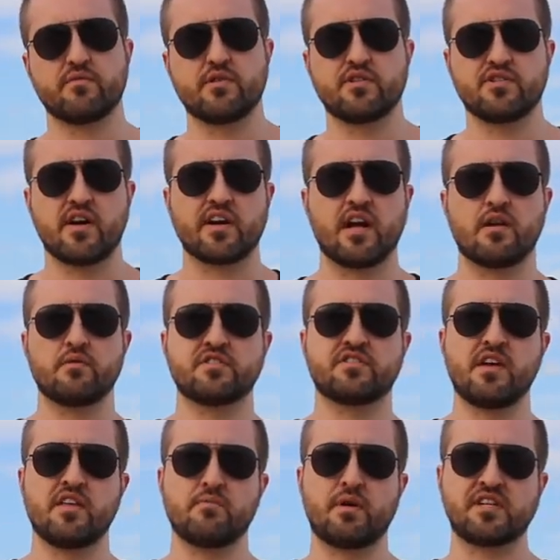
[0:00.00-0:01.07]
We were talking on almost
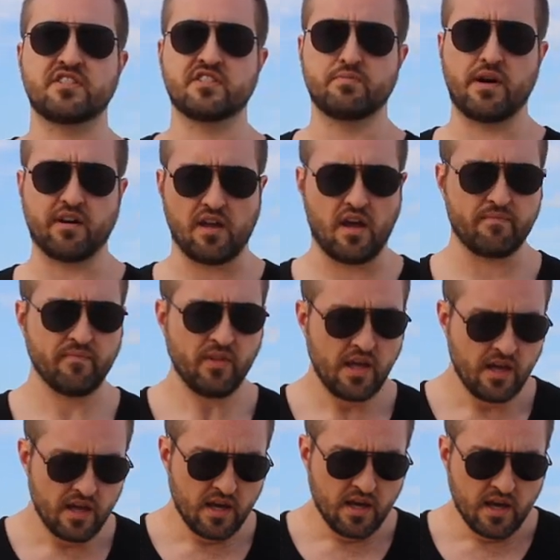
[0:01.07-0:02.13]
daily basis about game.
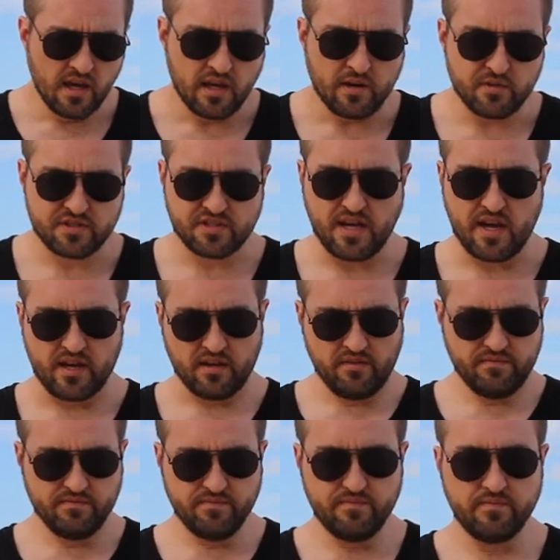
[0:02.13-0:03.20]
He was saying
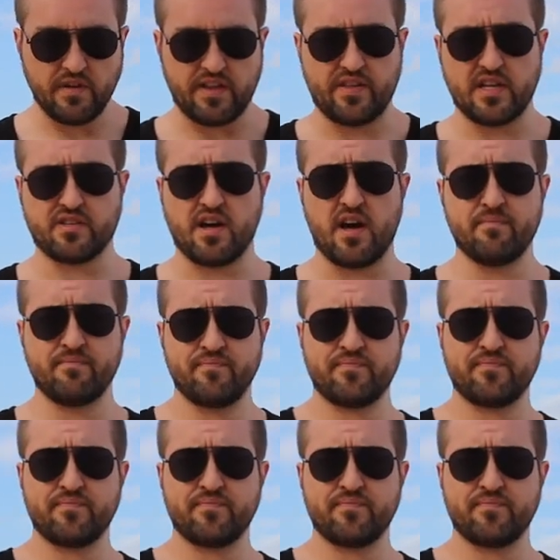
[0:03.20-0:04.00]
at that time